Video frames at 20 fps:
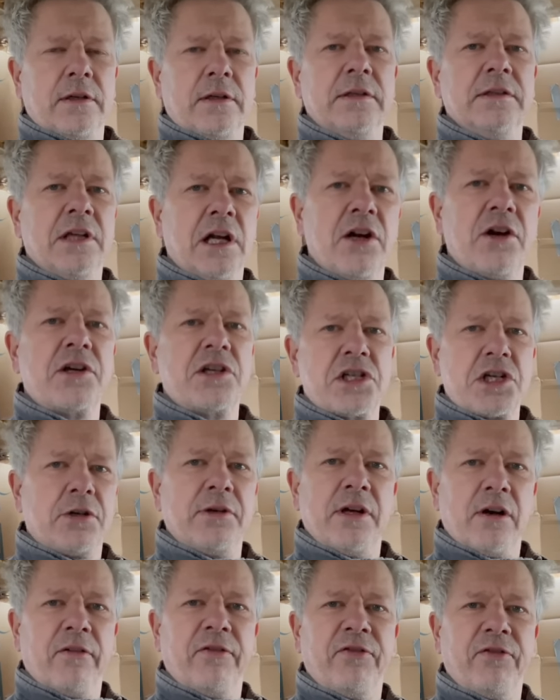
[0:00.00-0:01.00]
the
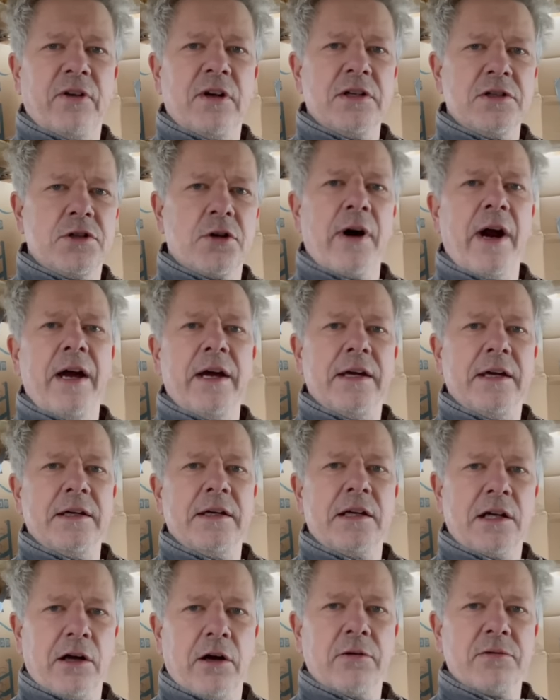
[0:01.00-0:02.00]
luxury of drying
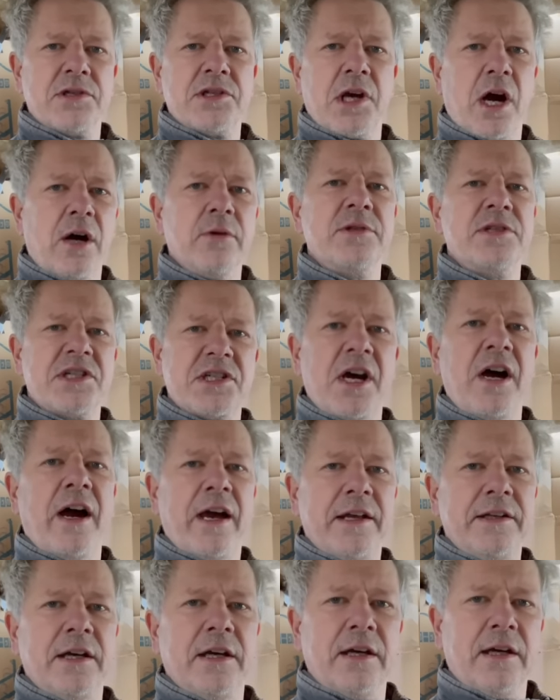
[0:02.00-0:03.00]
clothes
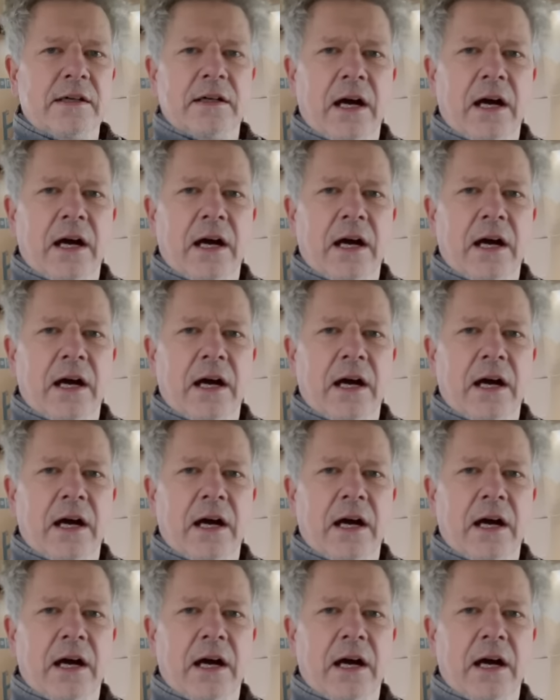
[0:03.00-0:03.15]
outside